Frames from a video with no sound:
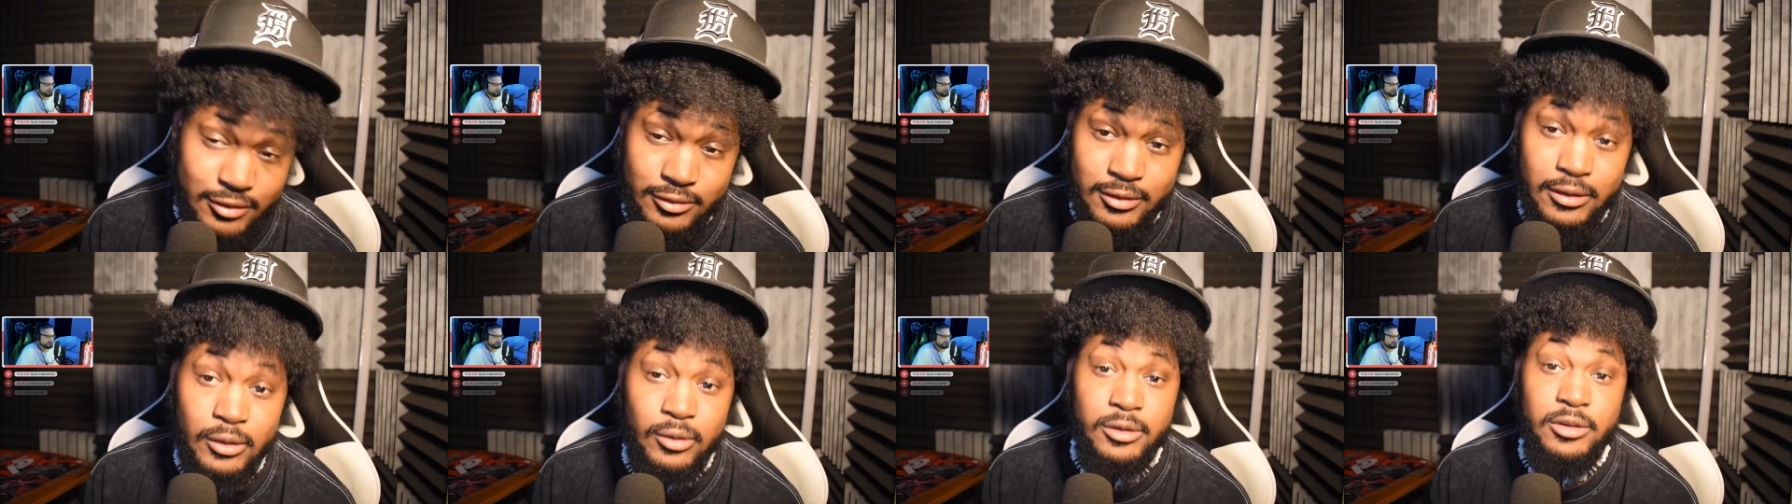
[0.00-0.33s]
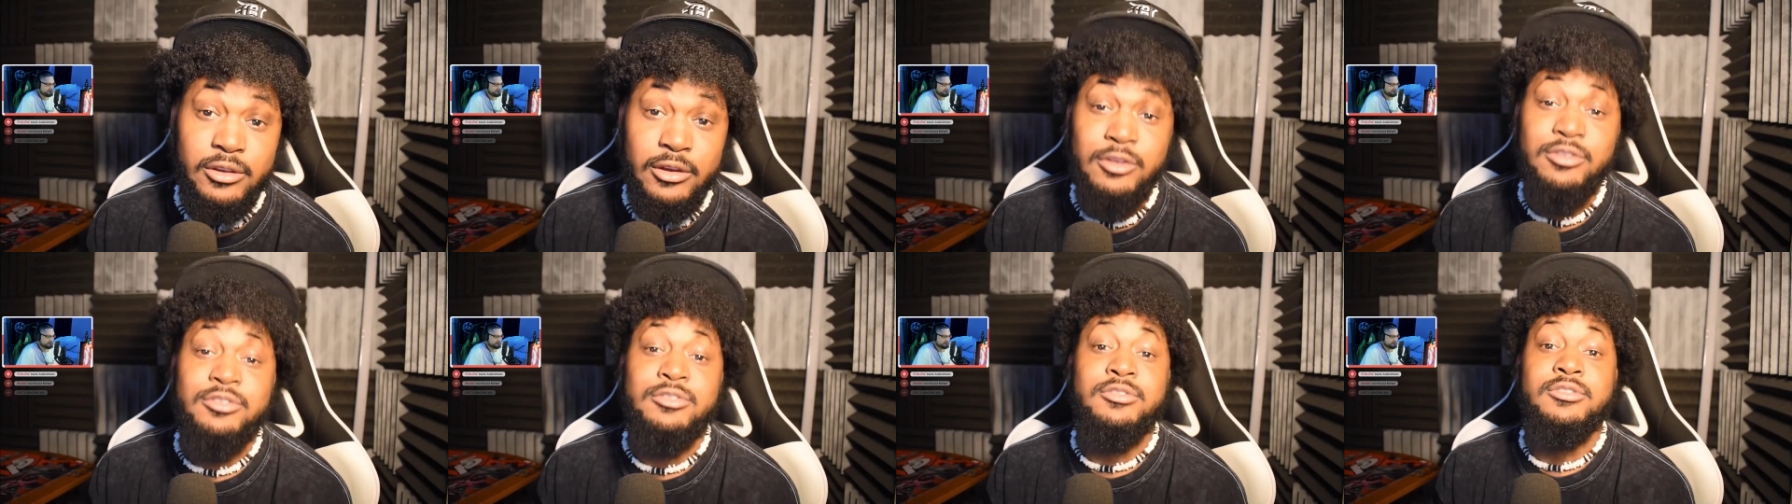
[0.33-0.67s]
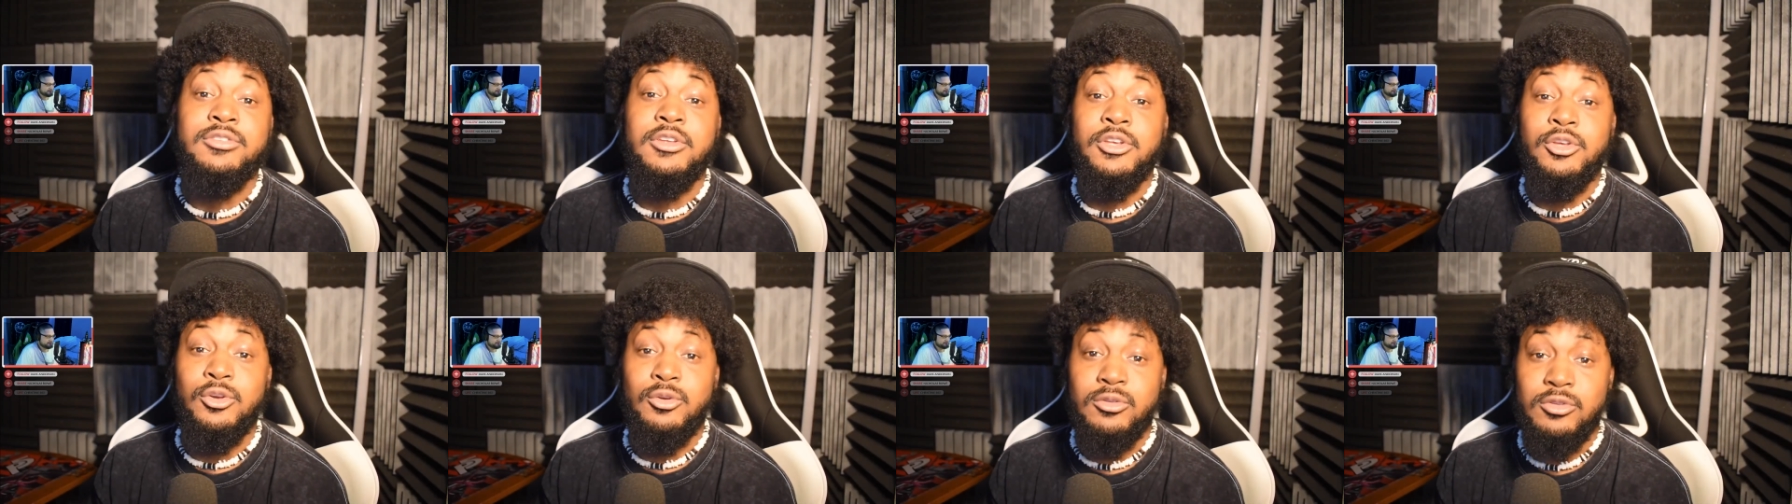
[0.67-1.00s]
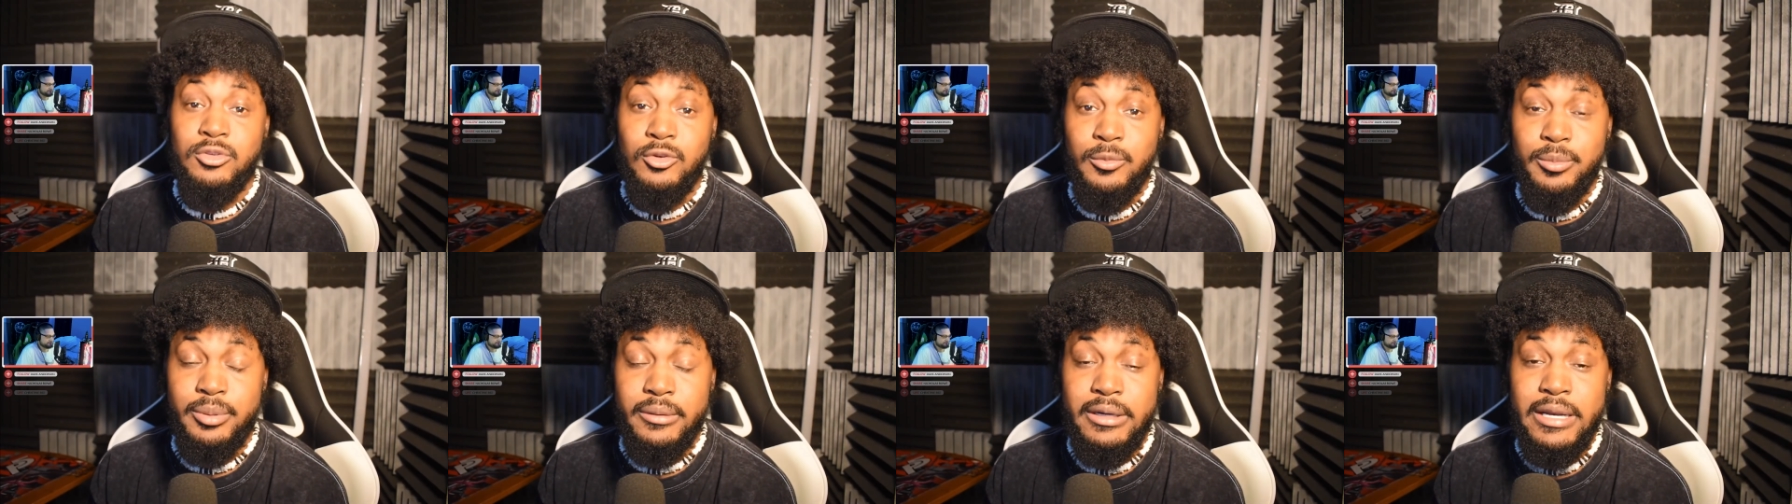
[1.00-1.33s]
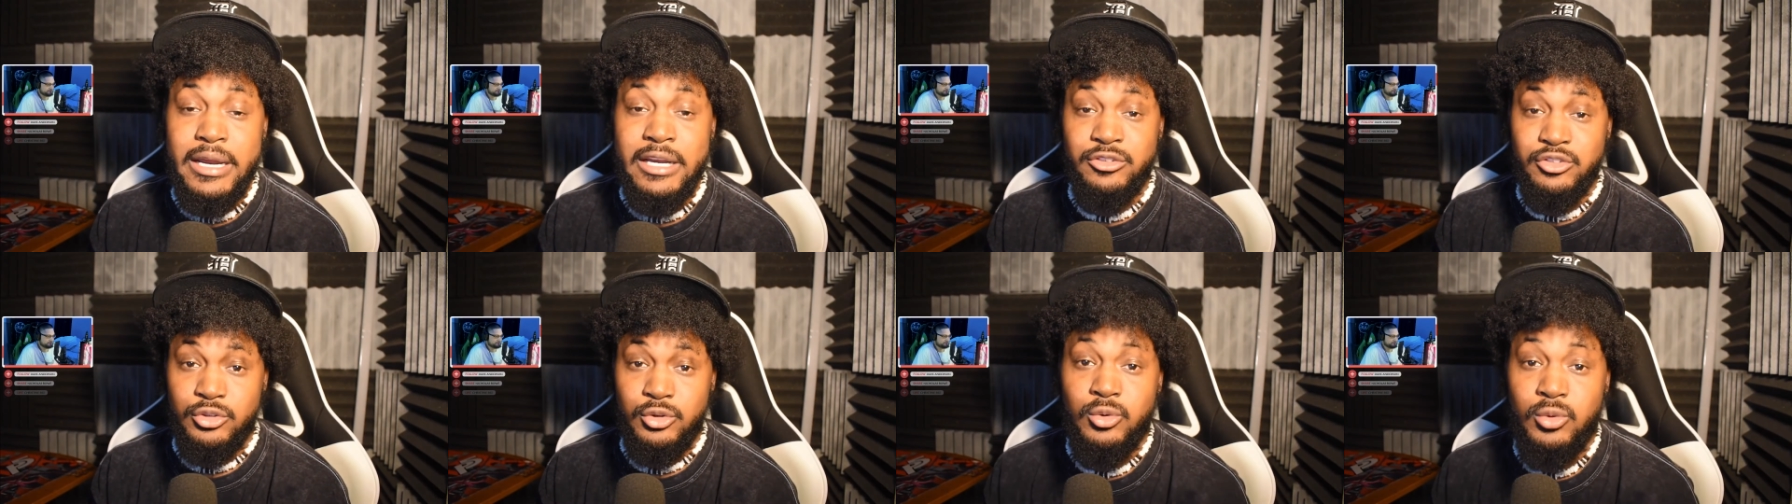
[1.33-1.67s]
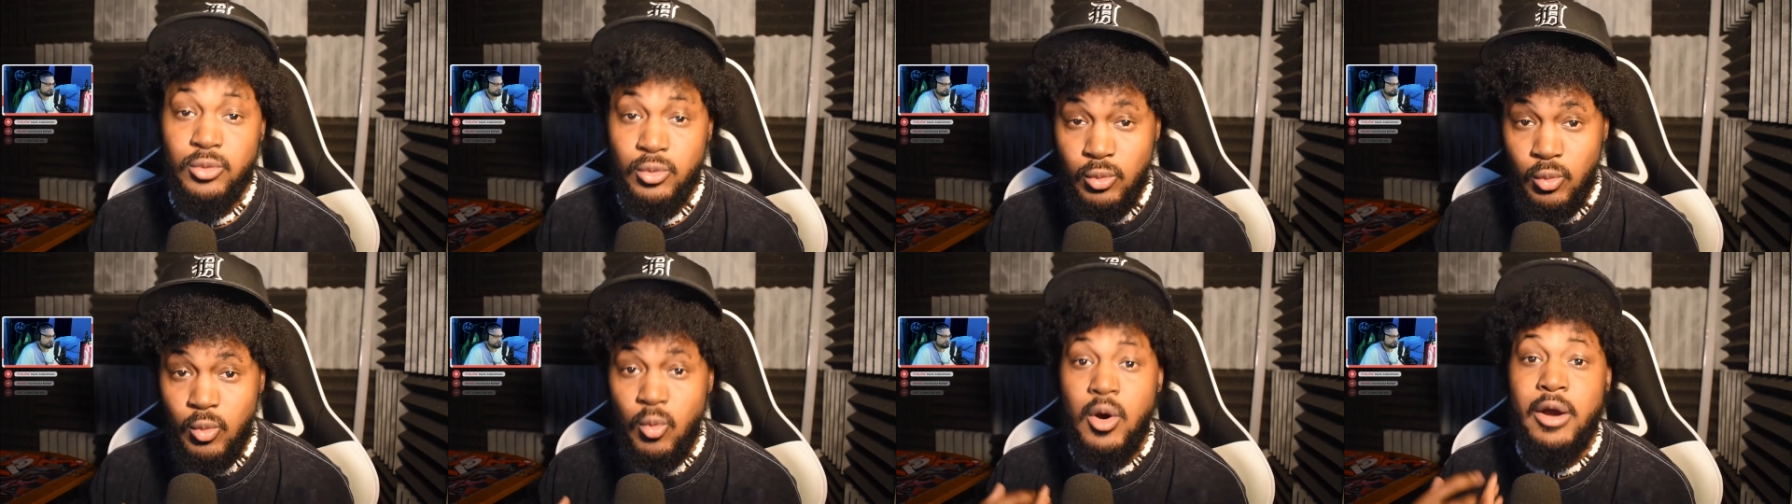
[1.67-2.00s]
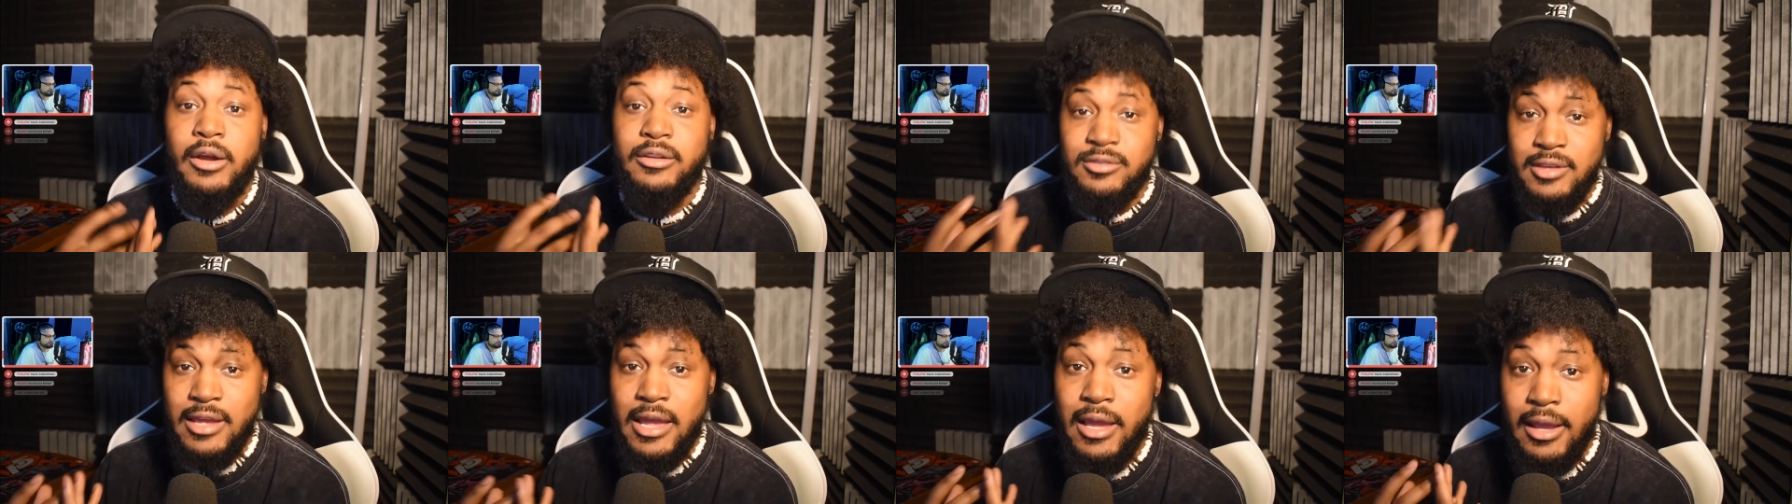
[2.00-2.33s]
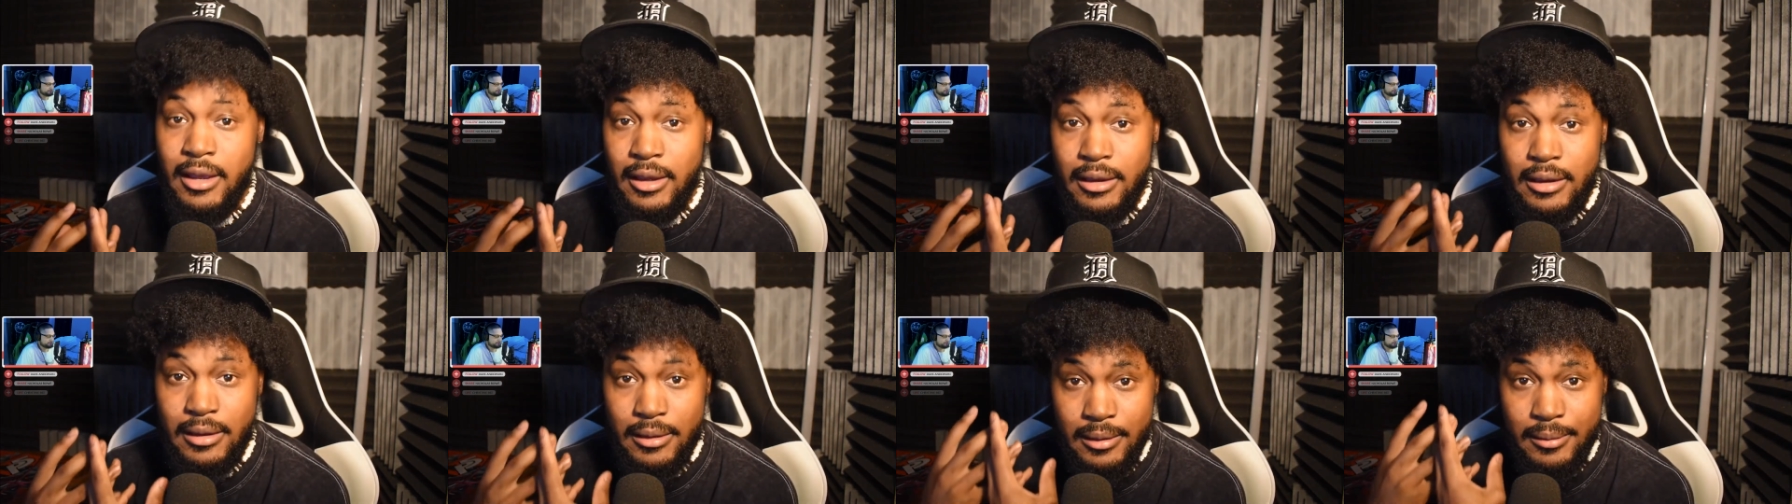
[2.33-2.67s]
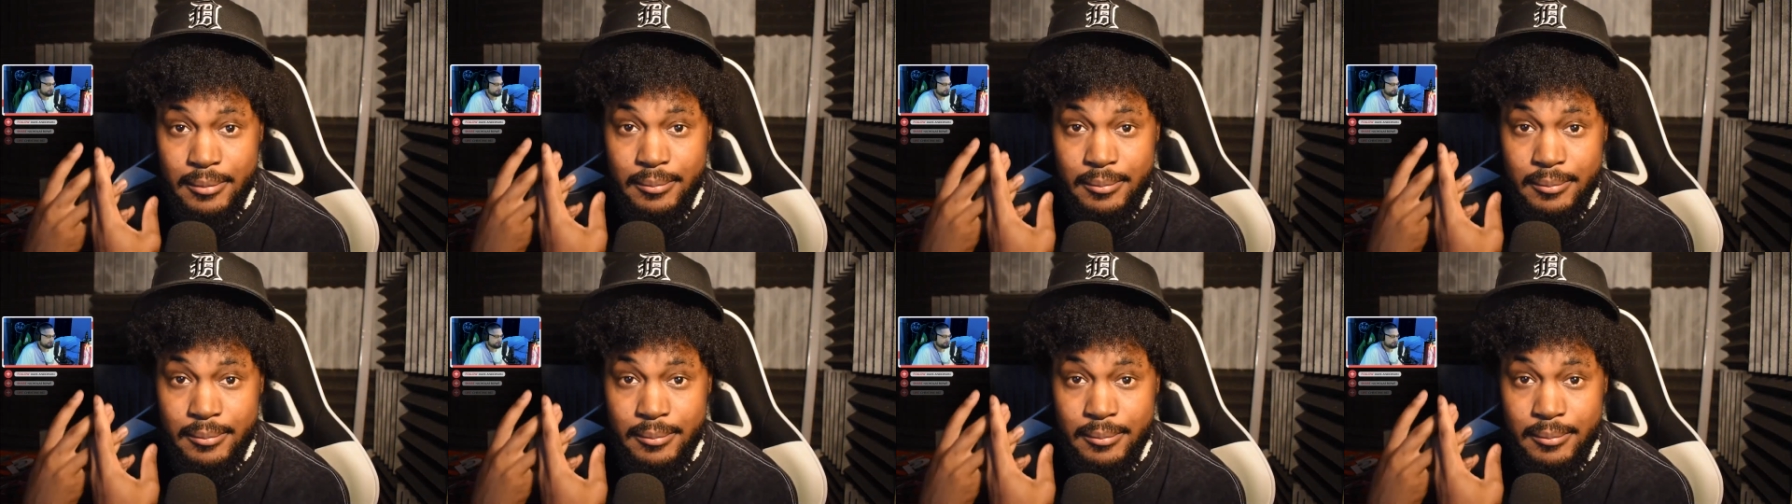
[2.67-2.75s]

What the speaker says: is the YouTuber that you want to